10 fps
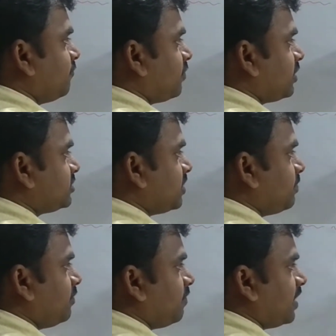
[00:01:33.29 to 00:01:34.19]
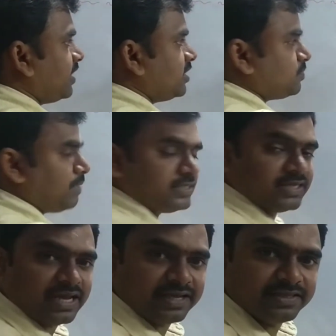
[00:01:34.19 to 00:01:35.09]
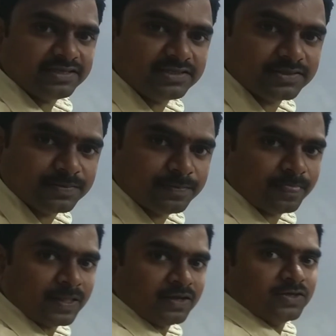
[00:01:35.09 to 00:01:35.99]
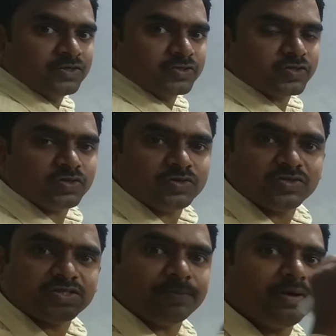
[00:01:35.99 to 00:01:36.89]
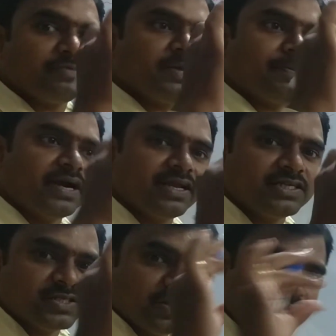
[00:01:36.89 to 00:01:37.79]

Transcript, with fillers: For example, if light is passing like this, so some of the particles